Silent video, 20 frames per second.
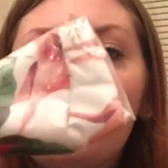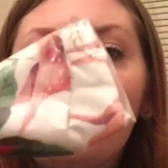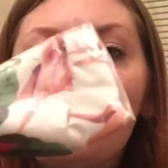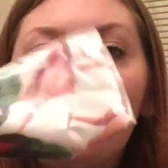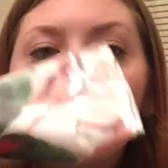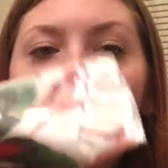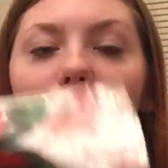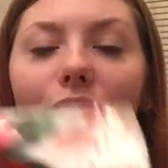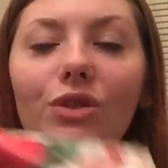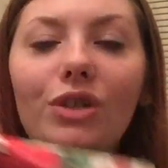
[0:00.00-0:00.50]

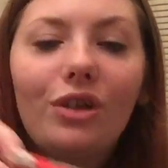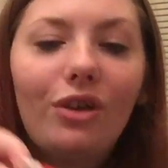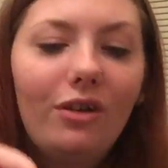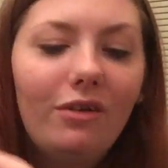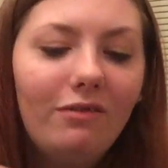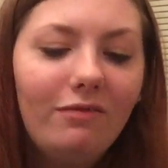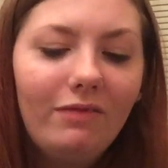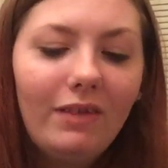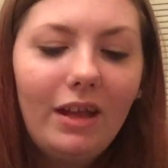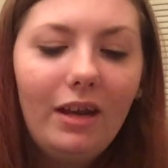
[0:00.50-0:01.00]
so she
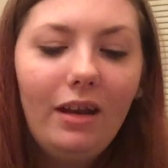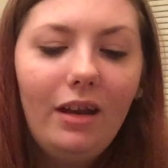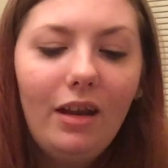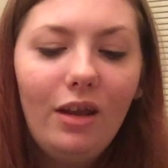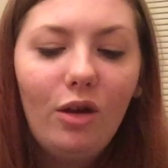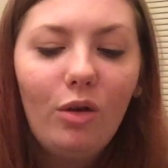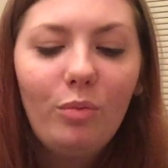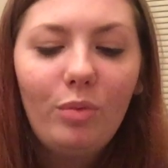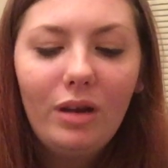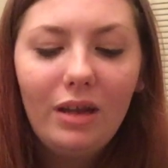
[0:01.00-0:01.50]
couldn't find
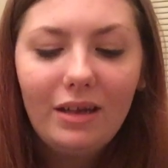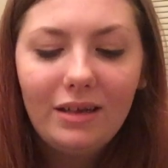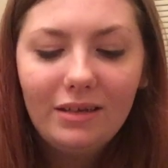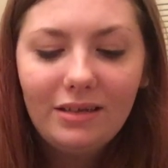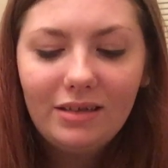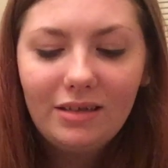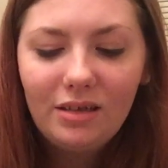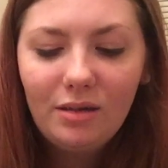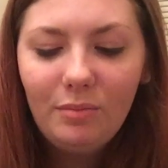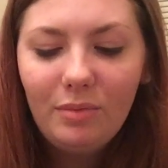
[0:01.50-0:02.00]
any
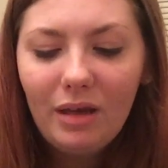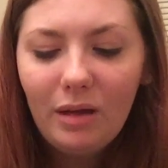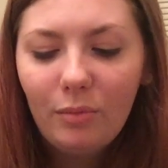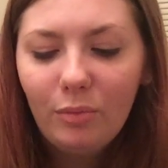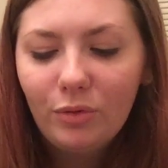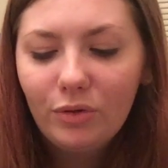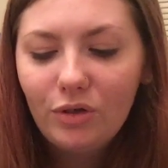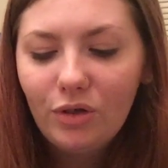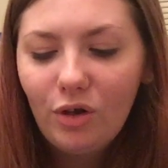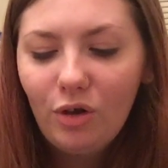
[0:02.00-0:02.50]
openings to be
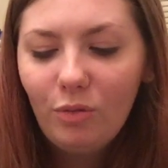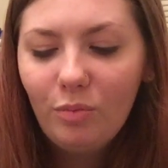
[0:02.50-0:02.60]
able to